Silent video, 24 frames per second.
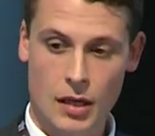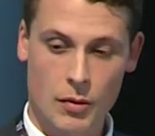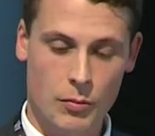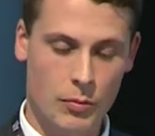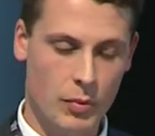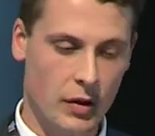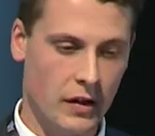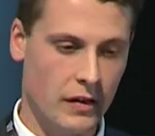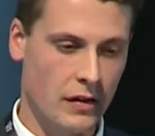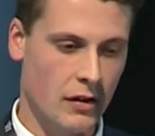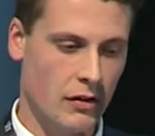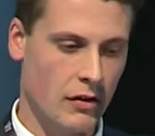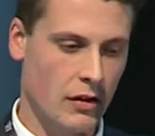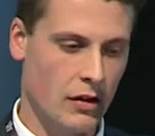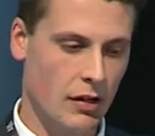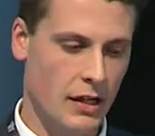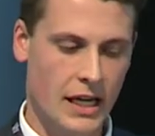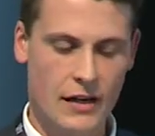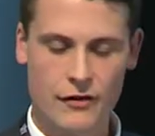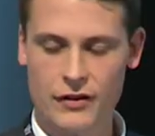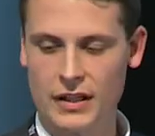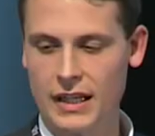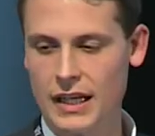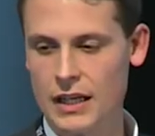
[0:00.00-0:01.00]
But there are
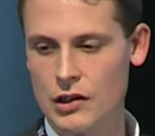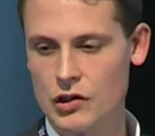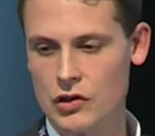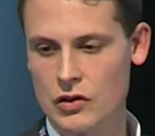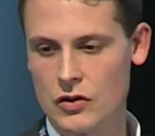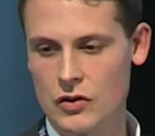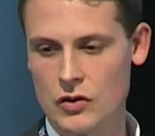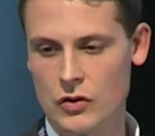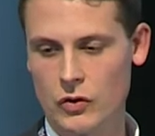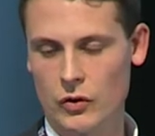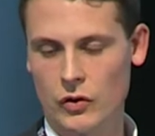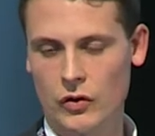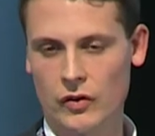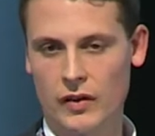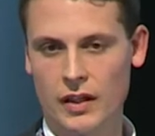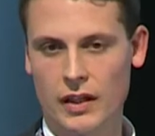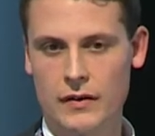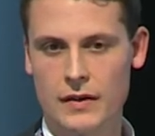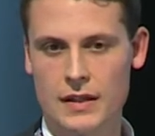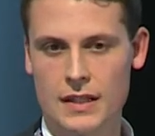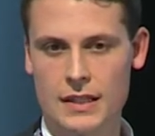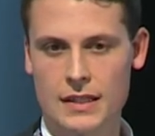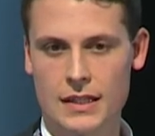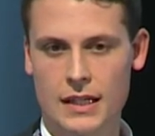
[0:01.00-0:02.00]
navigation tools
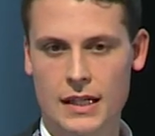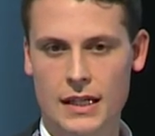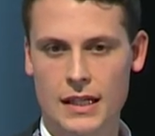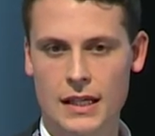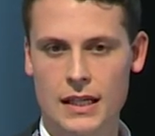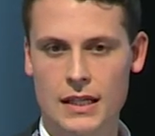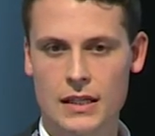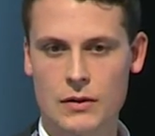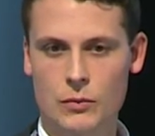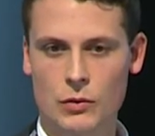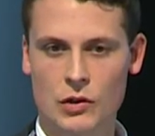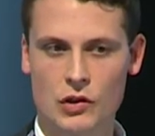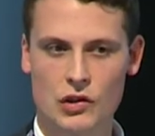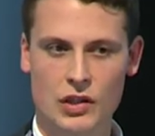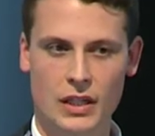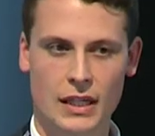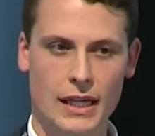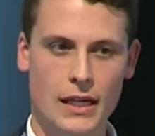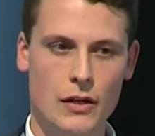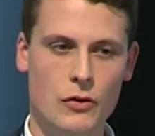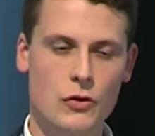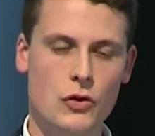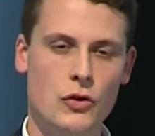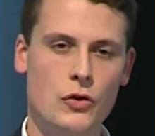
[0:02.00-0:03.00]
down the side which
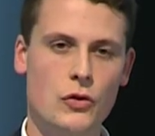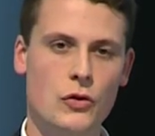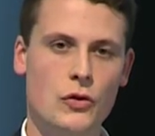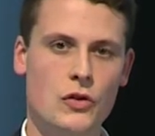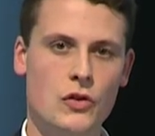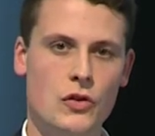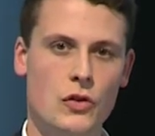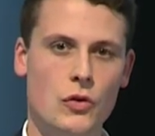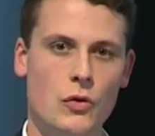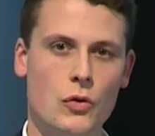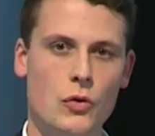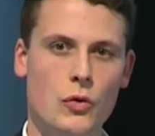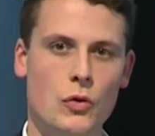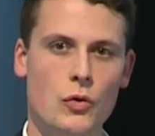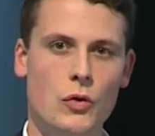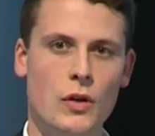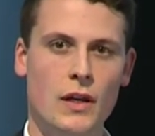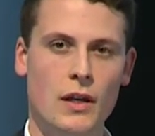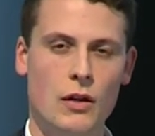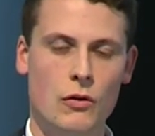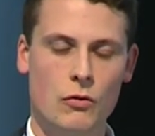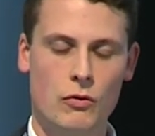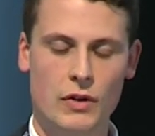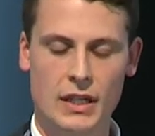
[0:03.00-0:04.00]
allow you to
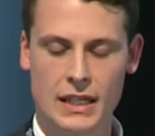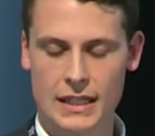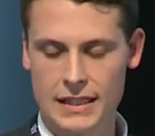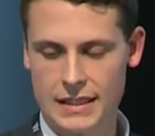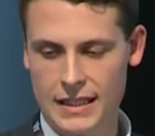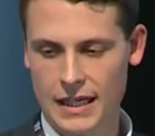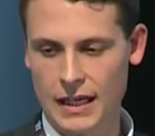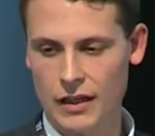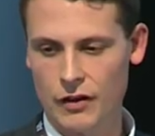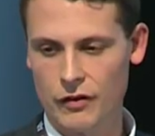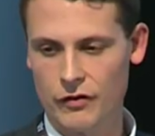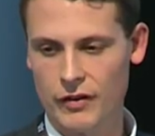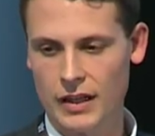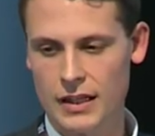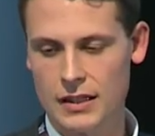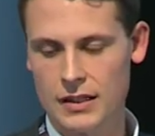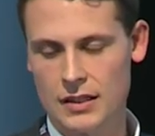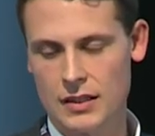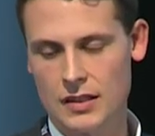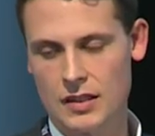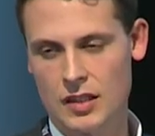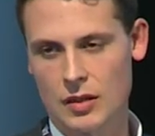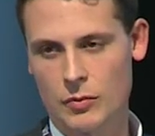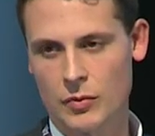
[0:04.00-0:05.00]
really delve
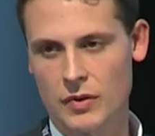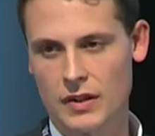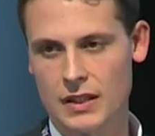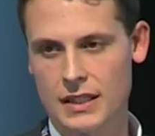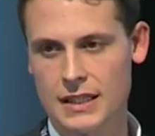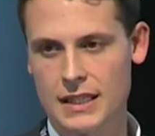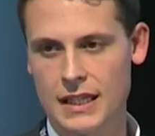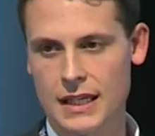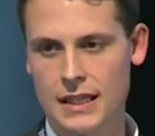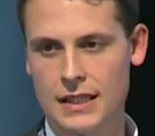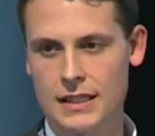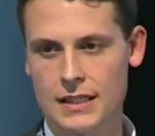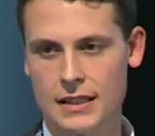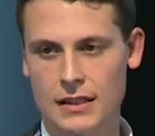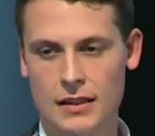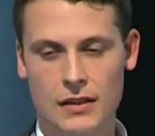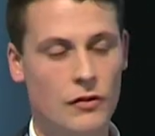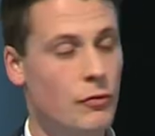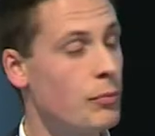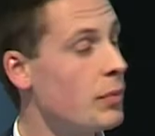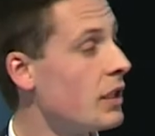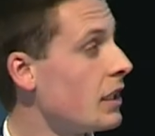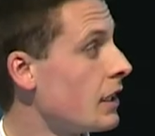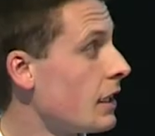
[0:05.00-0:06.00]
into some of the data
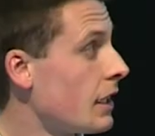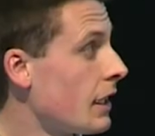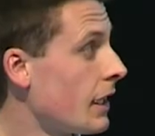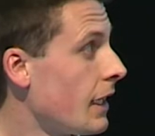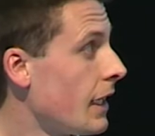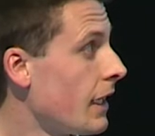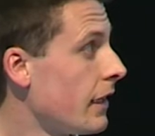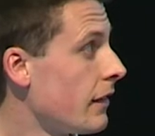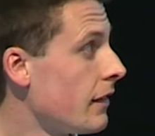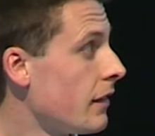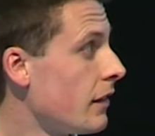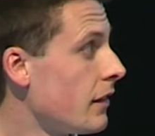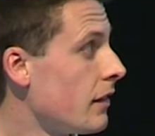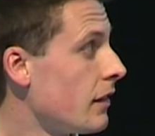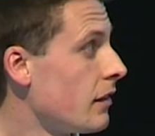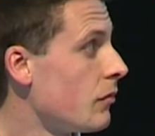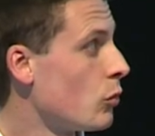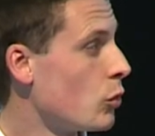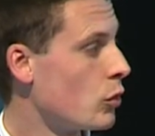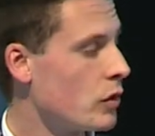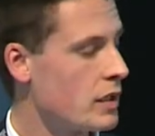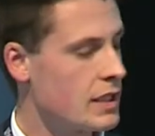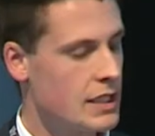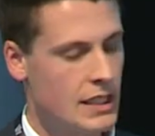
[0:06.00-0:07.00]
that's been collected in
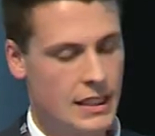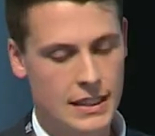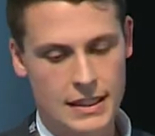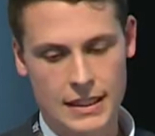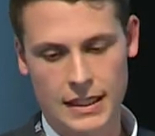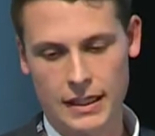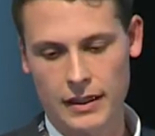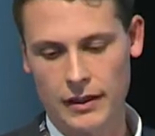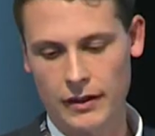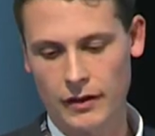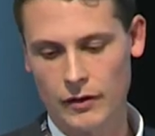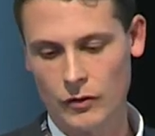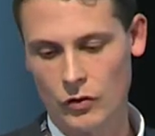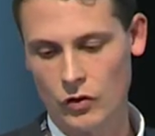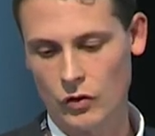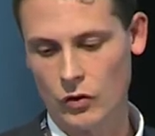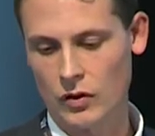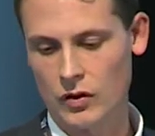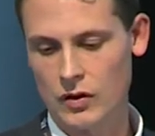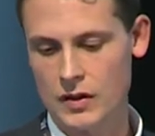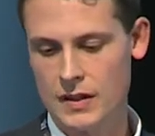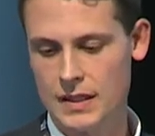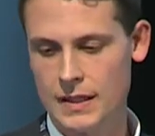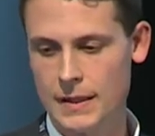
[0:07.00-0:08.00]
more detail. So
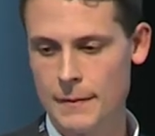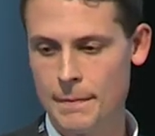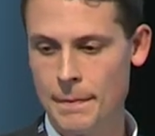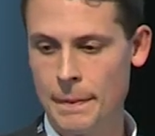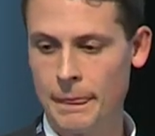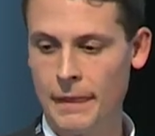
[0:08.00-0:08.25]
there's